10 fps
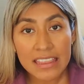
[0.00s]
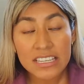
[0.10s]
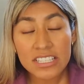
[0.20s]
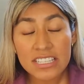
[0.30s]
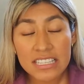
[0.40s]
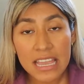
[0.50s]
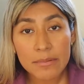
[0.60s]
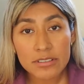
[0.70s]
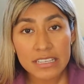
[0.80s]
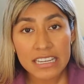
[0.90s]
and then she's
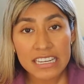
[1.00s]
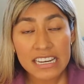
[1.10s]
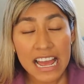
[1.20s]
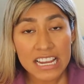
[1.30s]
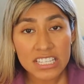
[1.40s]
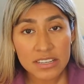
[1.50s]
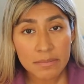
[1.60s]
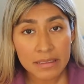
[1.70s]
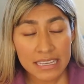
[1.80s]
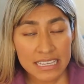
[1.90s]
able to eat it as she
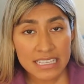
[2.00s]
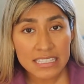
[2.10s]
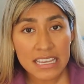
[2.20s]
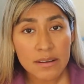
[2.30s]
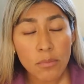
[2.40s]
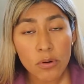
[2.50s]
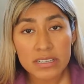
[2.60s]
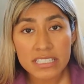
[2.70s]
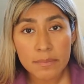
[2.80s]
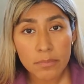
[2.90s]
please in a more
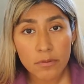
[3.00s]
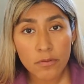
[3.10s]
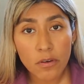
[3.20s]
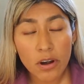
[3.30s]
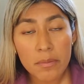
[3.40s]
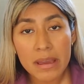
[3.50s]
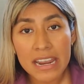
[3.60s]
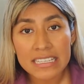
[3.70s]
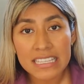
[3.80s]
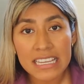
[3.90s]
simple form.
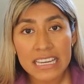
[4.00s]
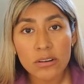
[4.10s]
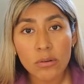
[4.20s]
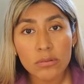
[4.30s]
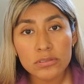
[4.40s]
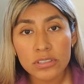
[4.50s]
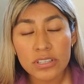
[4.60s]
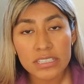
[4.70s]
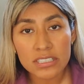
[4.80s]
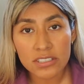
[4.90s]
And as they get older,
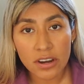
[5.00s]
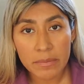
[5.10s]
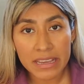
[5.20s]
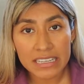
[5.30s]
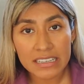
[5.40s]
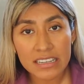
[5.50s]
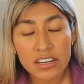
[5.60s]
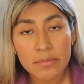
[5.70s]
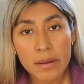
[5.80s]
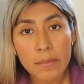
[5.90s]
you can start making it a
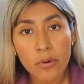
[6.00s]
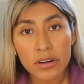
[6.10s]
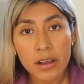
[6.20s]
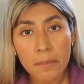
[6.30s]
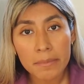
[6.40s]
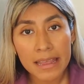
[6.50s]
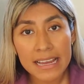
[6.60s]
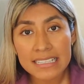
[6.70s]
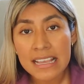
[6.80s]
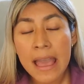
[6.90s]
little bit more
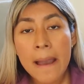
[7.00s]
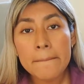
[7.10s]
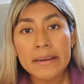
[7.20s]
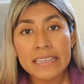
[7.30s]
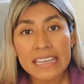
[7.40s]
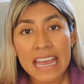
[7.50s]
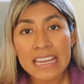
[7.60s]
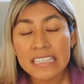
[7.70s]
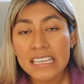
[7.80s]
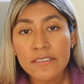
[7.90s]
complex, but
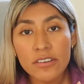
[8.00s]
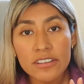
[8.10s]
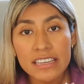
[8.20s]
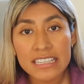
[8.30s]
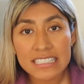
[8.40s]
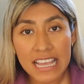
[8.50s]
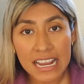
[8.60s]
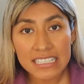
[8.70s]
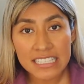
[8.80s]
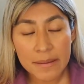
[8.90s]
again, give her the
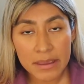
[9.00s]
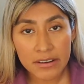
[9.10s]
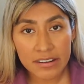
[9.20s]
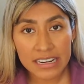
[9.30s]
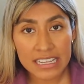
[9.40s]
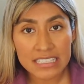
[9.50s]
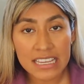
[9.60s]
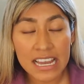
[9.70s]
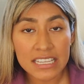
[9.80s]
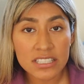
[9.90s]
exact same ingredients
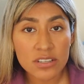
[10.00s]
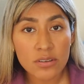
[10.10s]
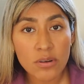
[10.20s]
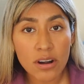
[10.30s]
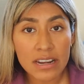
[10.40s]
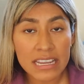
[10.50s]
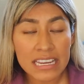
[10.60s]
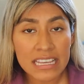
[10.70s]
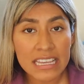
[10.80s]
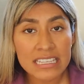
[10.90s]
as you are
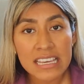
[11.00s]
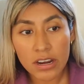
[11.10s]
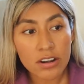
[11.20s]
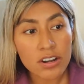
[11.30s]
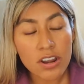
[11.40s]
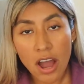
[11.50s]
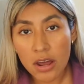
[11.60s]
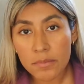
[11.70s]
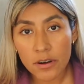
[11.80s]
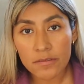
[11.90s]
eating. We are
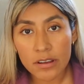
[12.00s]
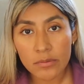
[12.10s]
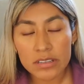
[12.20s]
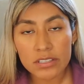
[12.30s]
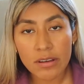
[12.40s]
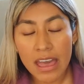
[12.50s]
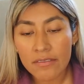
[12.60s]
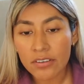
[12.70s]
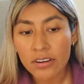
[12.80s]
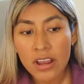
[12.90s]
not perfect
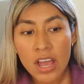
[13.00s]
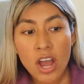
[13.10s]
whatsoever.